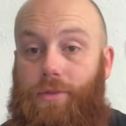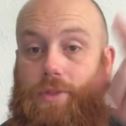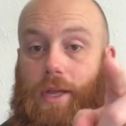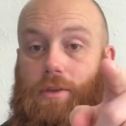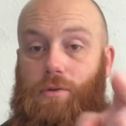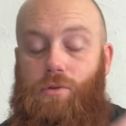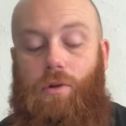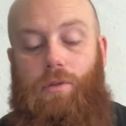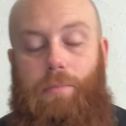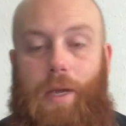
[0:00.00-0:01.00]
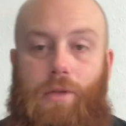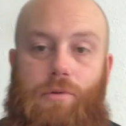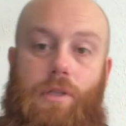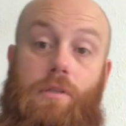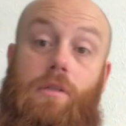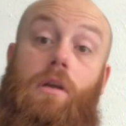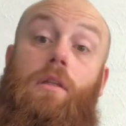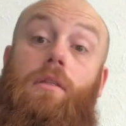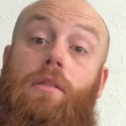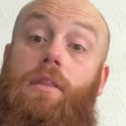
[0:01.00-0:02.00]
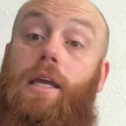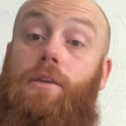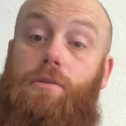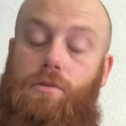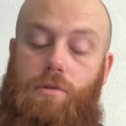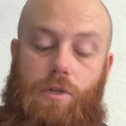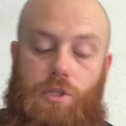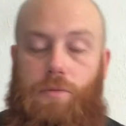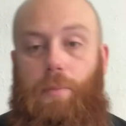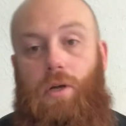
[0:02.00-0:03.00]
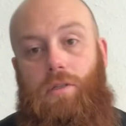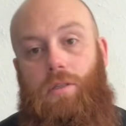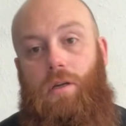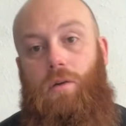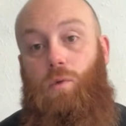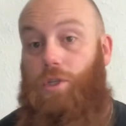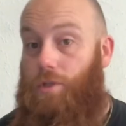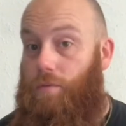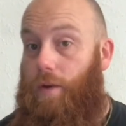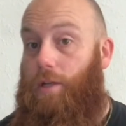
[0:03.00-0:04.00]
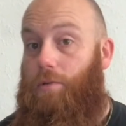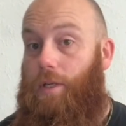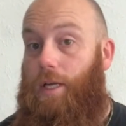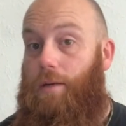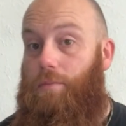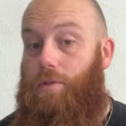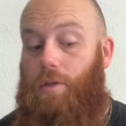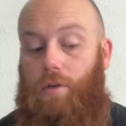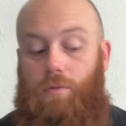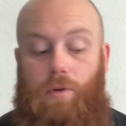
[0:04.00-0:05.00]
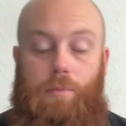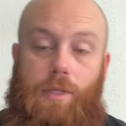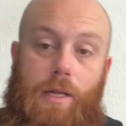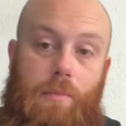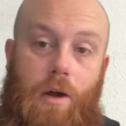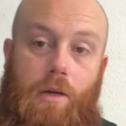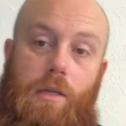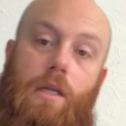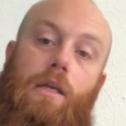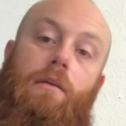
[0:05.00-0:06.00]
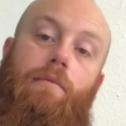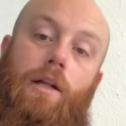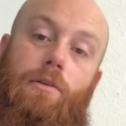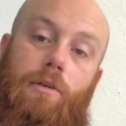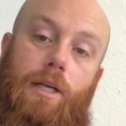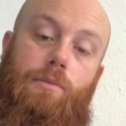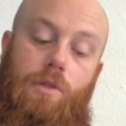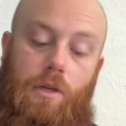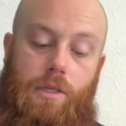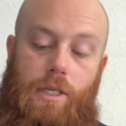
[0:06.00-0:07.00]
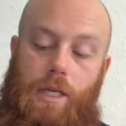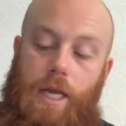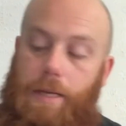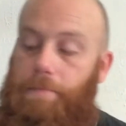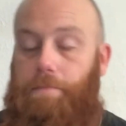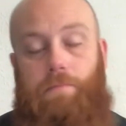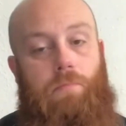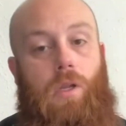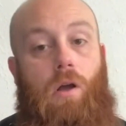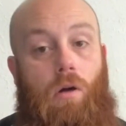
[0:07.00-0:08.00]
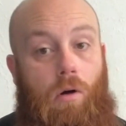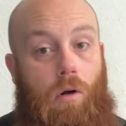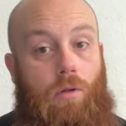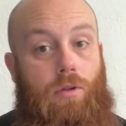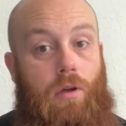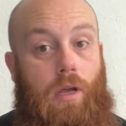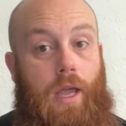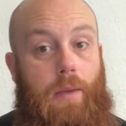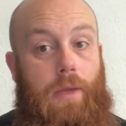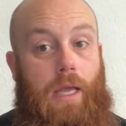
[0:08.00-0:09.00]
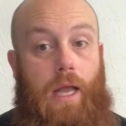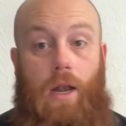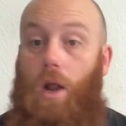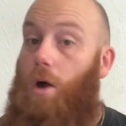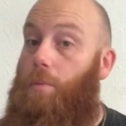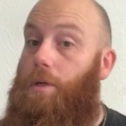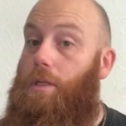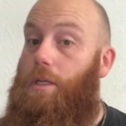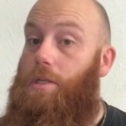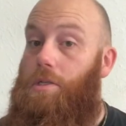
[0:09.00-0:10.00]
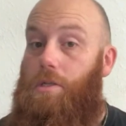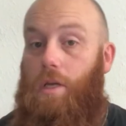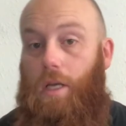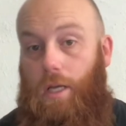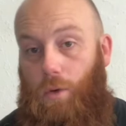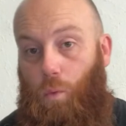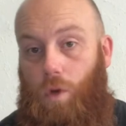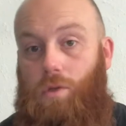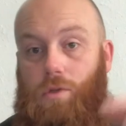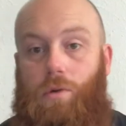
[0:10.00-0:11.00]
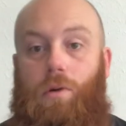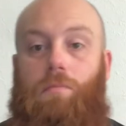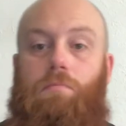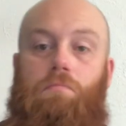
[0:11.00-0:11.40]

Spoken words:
thank you to all the patrons. Thank you to our sponsor, which is Valkyrie Games from Denmark, valkyriegames.dk. All your gaming and hobby needs in one store.